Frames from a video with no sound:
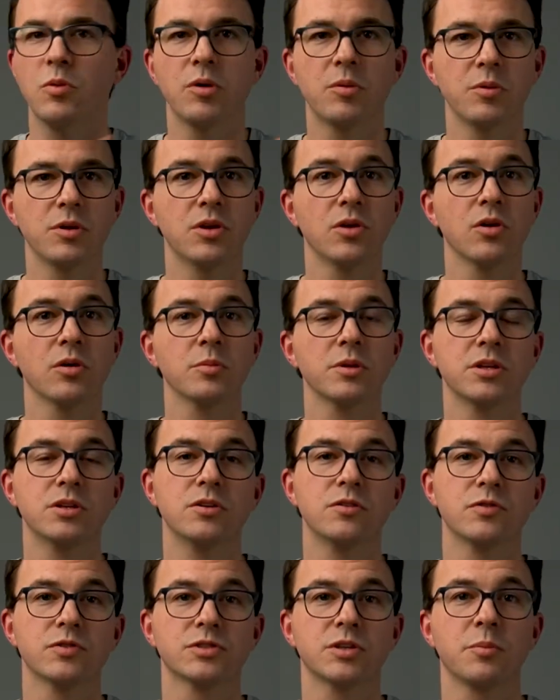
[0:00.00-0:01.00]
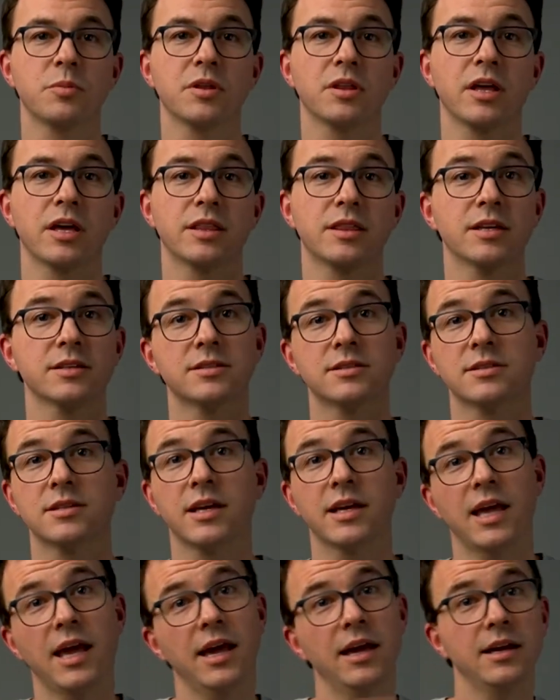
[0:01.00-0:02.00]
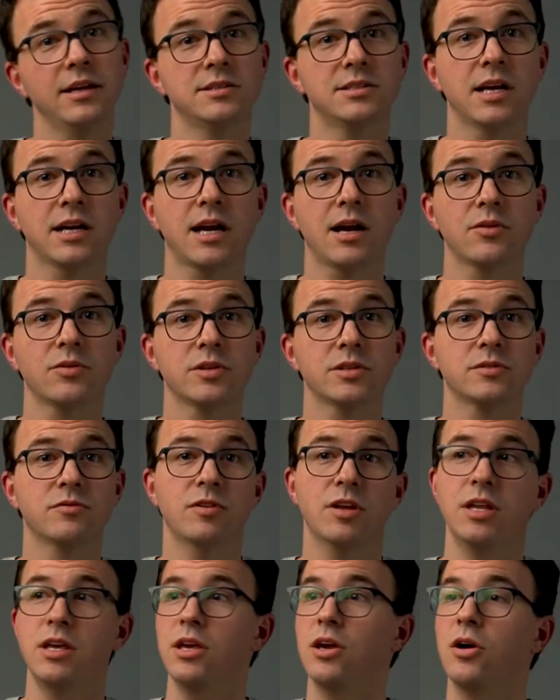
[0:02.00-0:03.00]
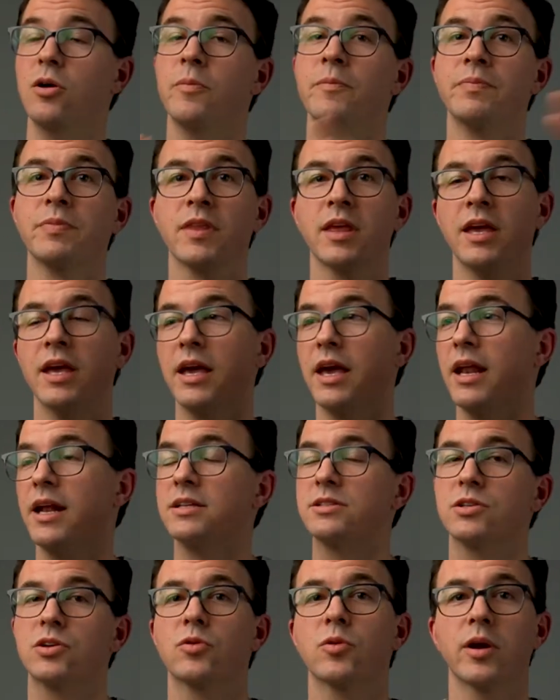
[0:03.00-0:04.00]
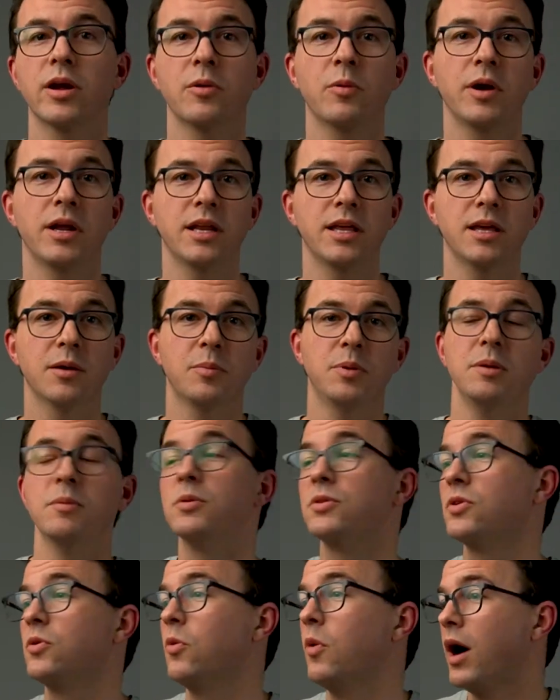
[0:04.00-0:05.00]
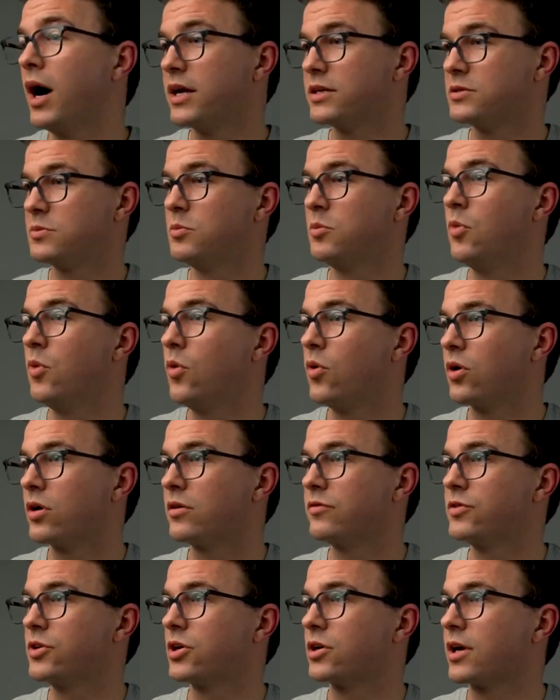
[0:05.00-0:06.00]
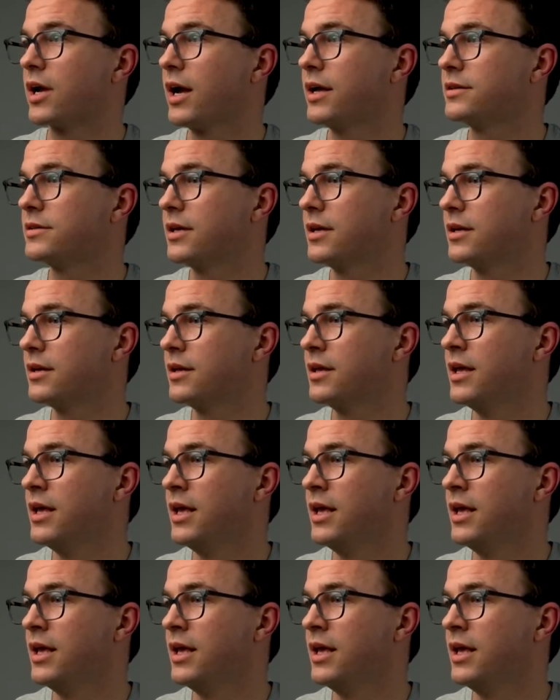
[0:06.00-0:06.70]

what we normally do for something like this is like, hey, check out this video. And that's a great way to get people to watch more of your content.